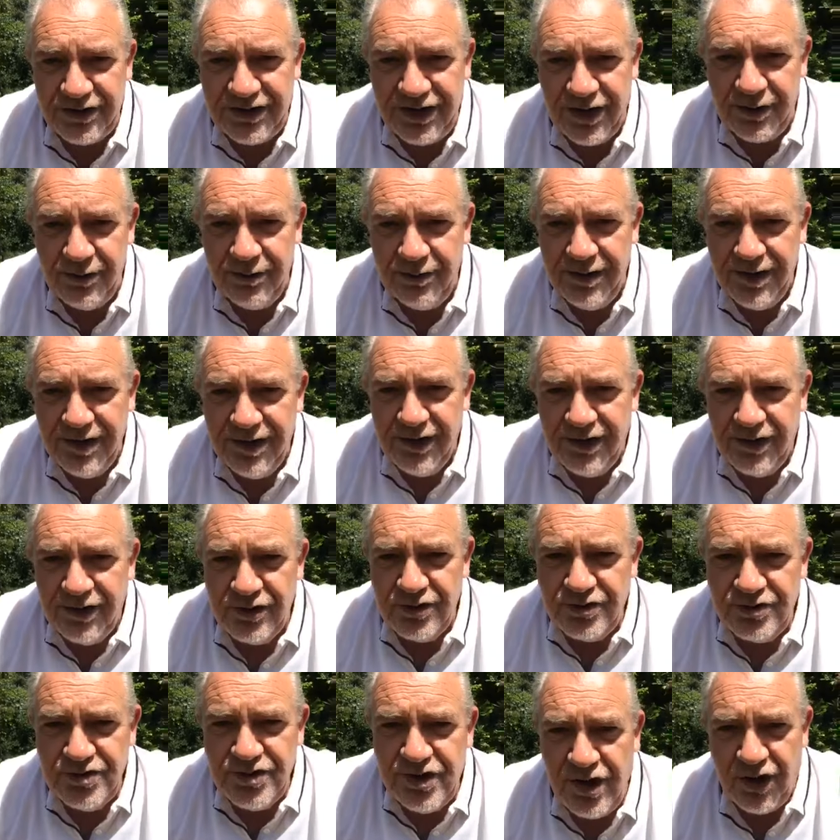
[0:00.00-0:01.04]
you.
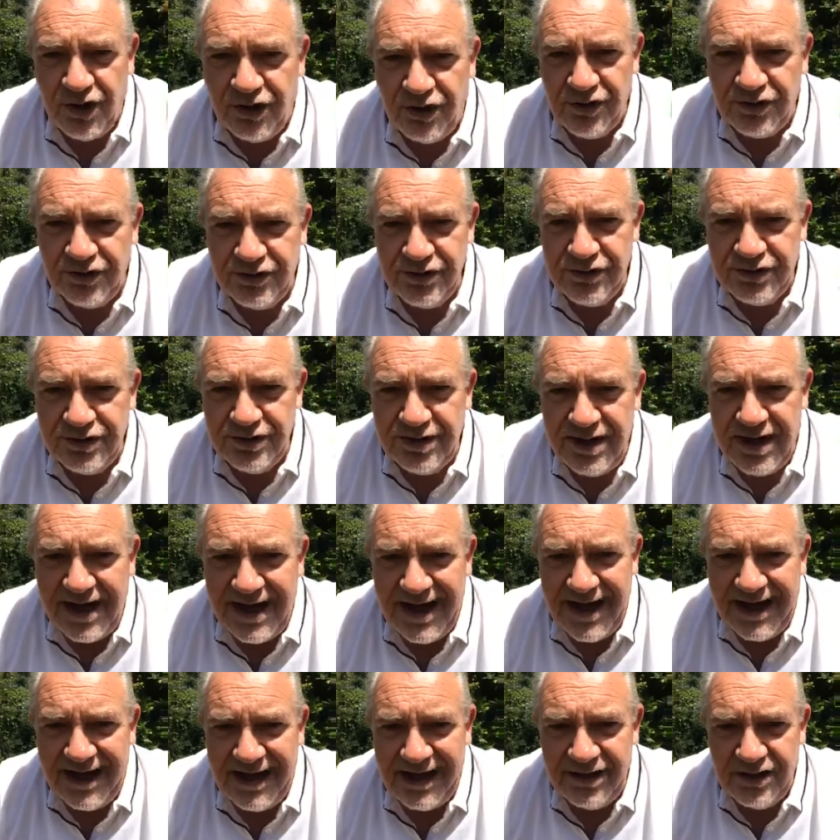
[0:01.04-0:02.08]
John
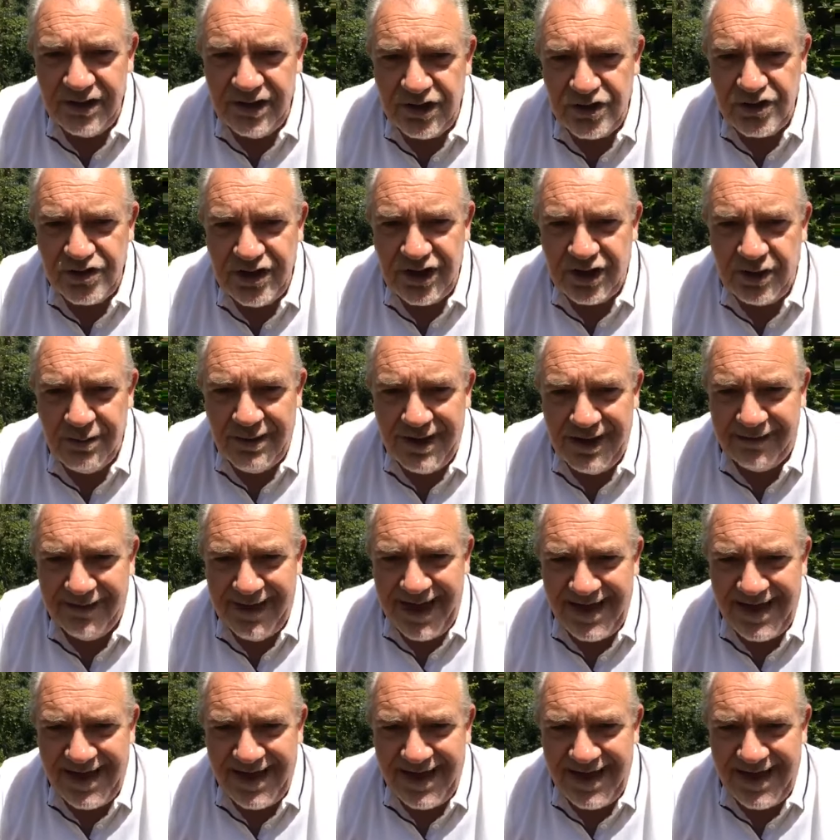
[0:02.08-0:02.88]
in Chigwell,